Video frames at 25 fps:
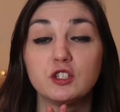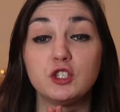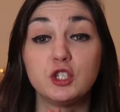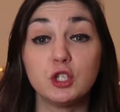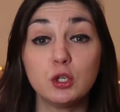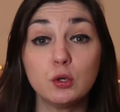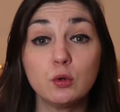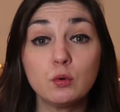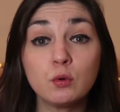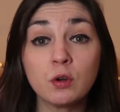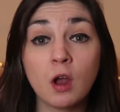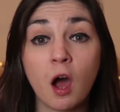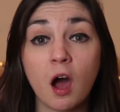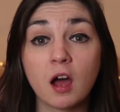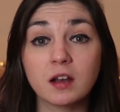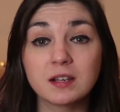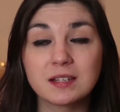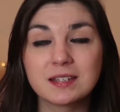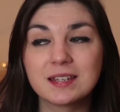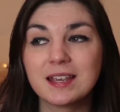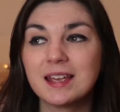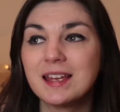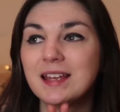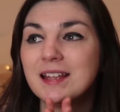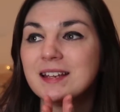Do
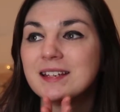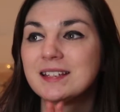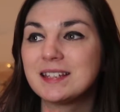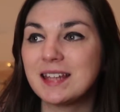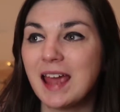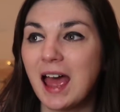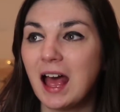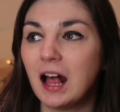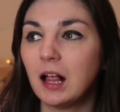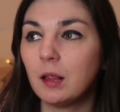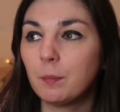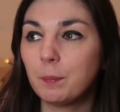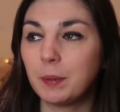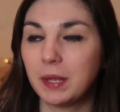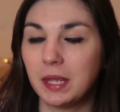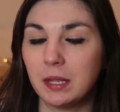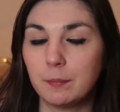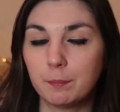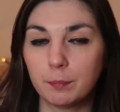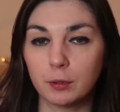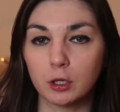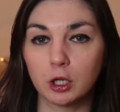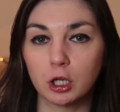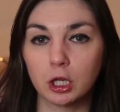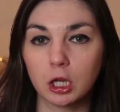not tell
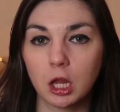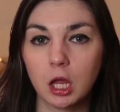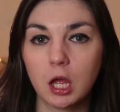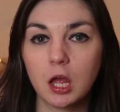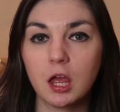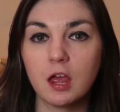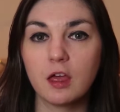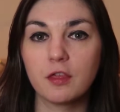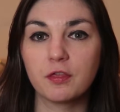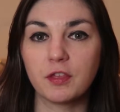people